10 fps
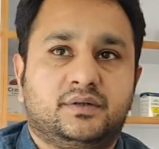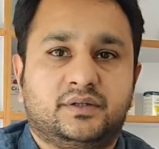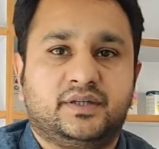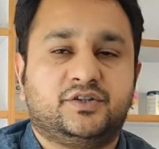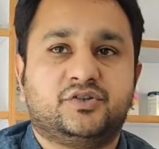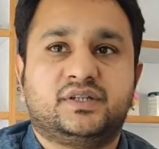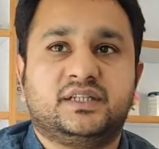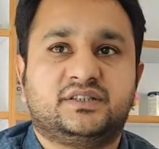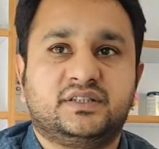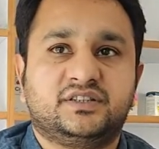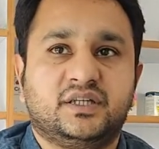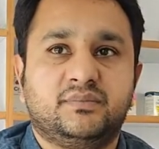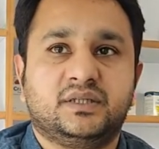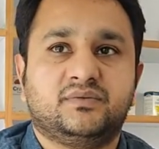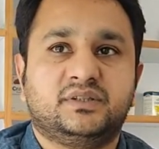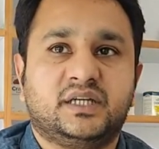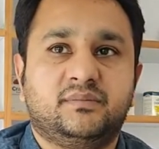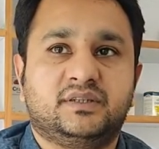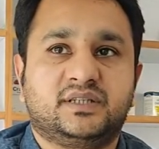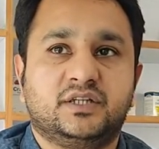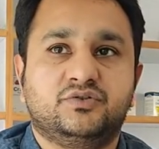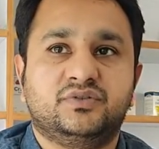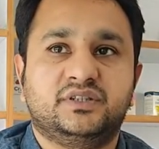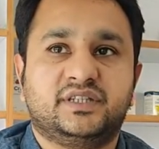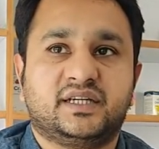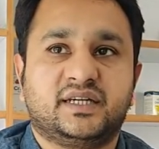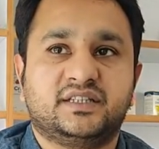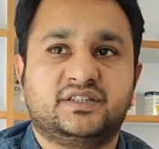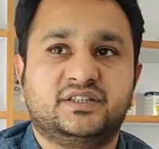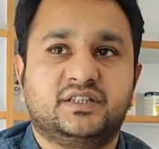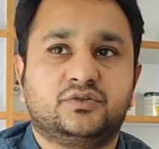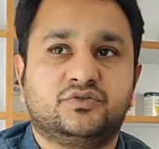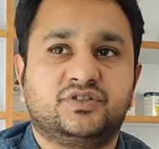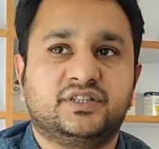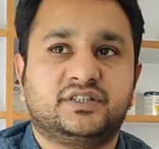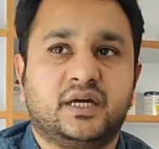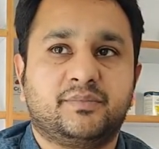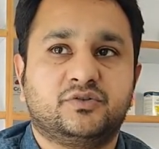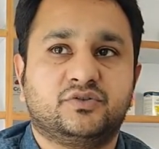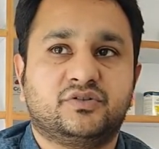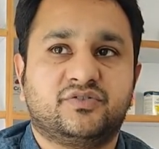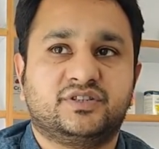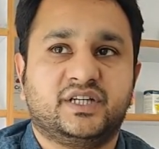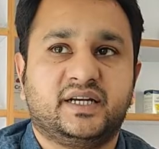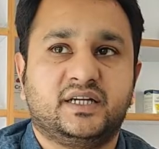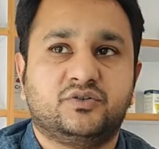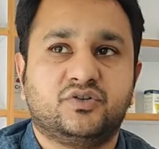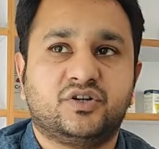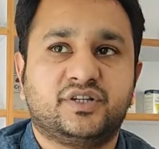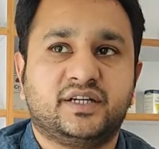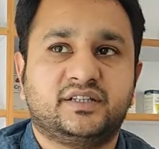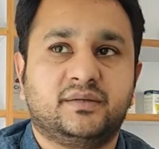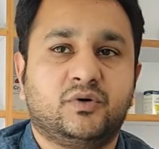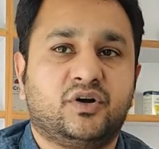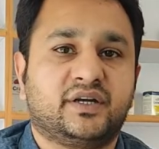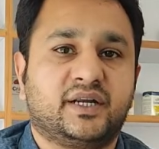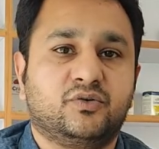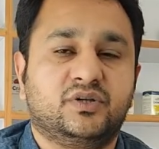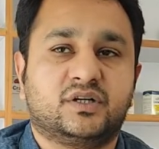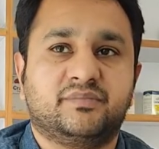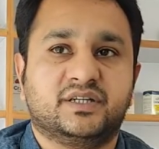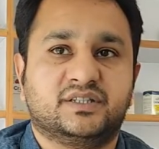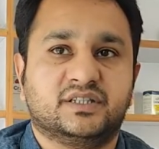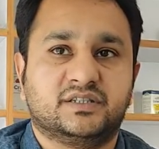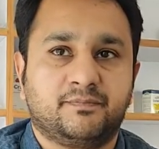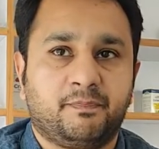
Nitroglycerin sublingual tablets are usually taken as needed to treat episodes of angina. Do not take them on a regular basis.